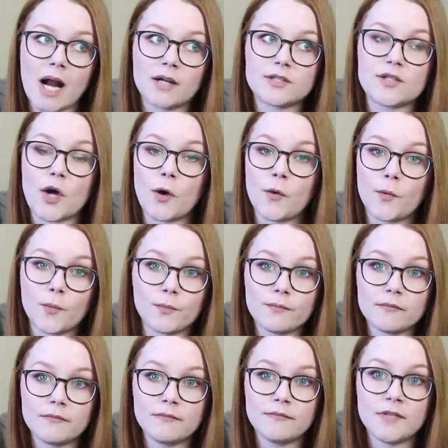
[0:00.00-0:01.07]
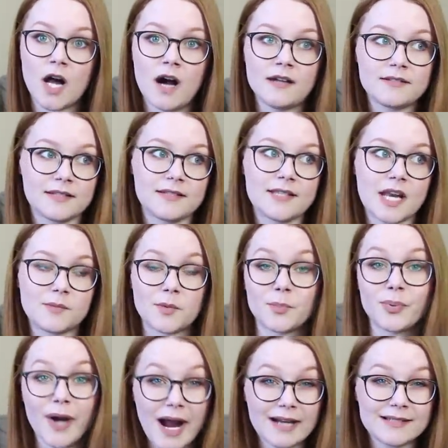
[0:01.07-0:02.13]
So not sustainable
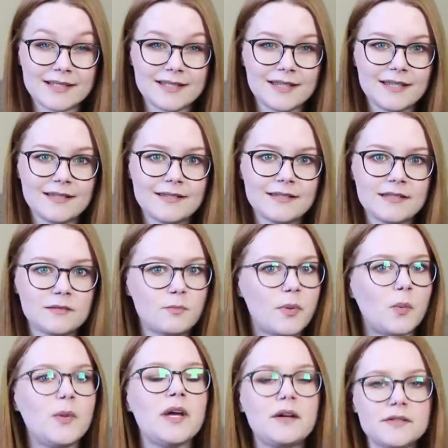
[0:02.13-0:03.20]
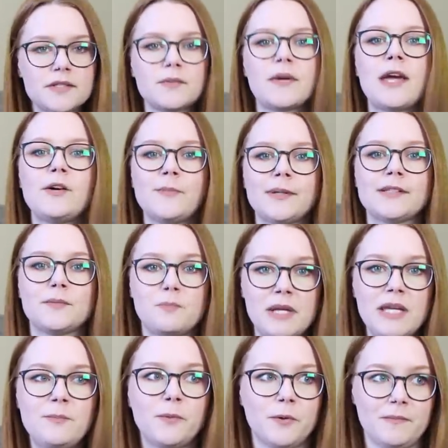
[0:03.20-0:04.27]
practices, but we also care about the
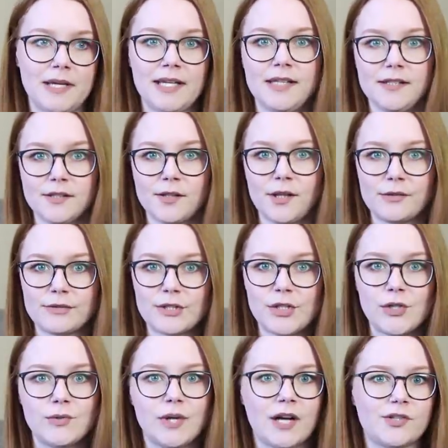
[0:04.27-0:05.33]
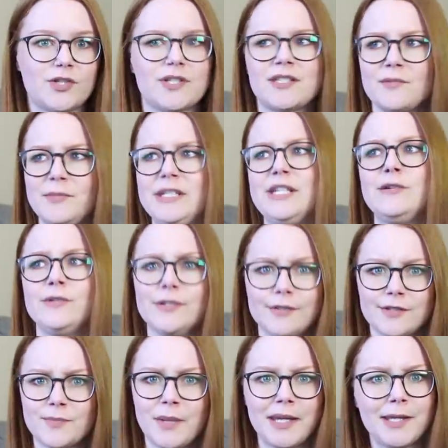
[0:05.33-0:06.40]
people making the clothes too, not just the
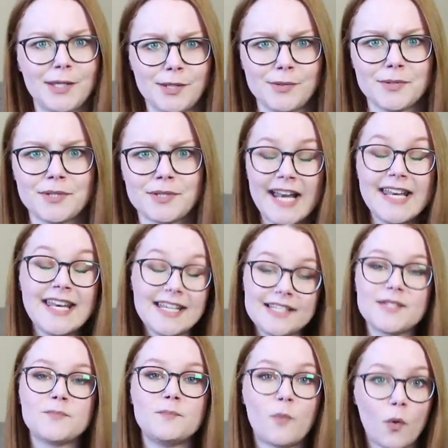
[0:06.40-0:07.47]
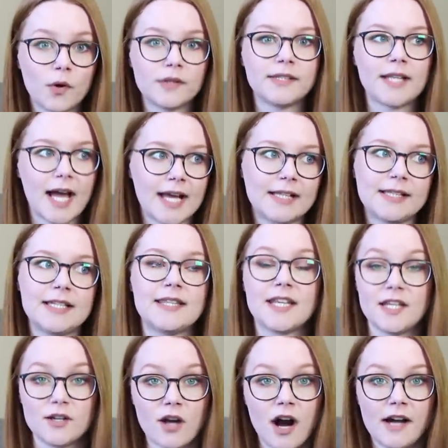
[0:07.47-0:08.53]
materials being used. And it is more likely
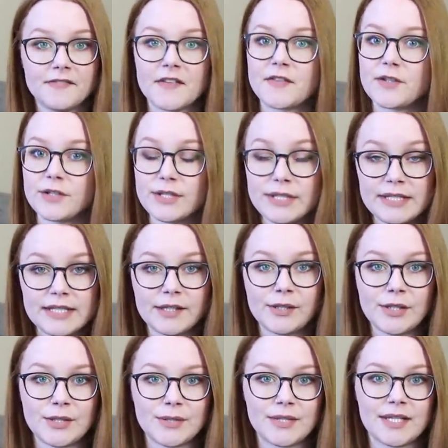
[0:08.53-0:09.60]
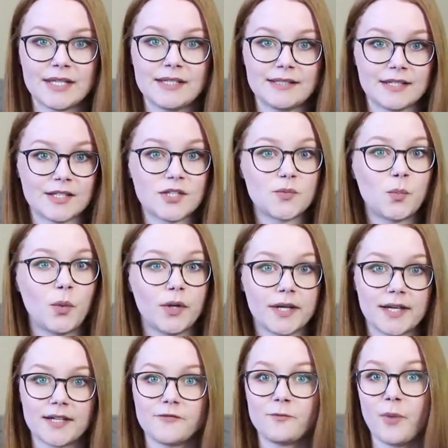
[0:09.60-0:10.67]
than not that they're still using these
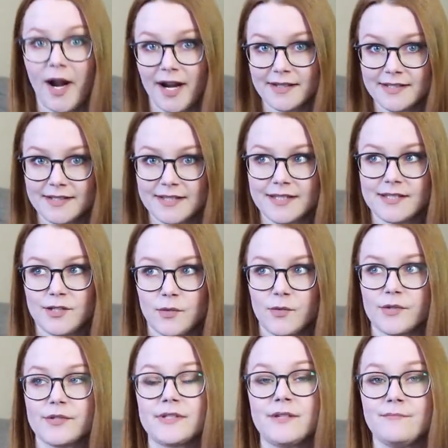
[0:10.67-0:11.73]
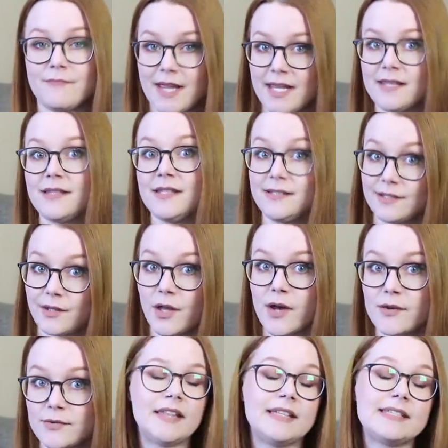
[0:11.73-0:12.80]
exploitative practices in order to make these
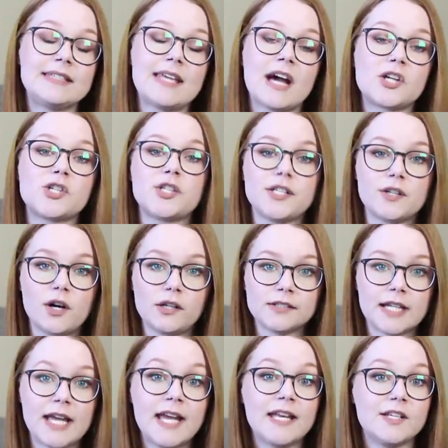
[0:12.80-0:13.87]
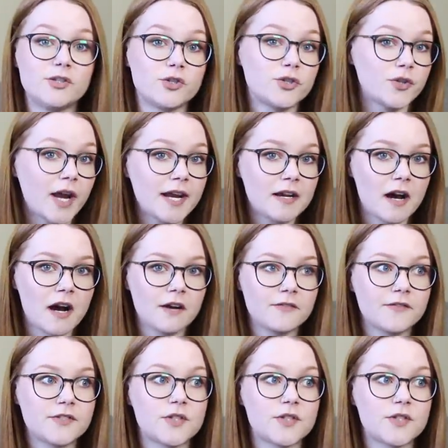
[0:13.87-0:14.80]
clothes. And this is actually called a hidden trade-off,